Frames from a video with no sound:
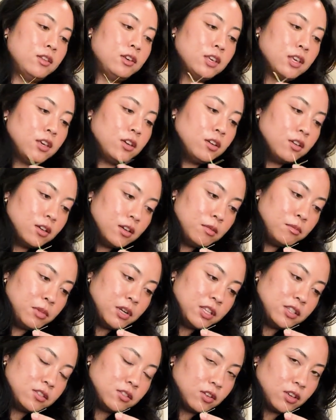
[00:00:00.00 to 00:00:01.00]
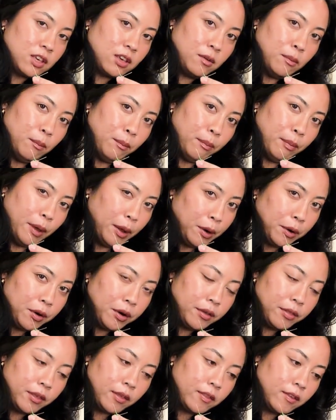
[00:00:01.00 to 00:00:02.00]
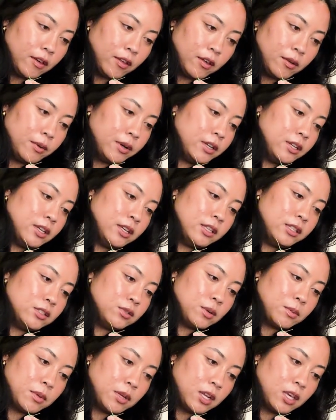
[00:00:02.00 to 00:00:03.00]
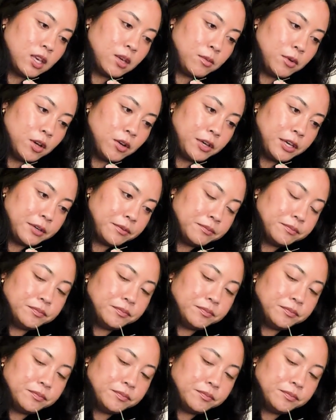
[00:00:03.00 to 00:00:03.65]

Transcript: looking good, but it's looking better than the other one did, so I'm gonna keep going.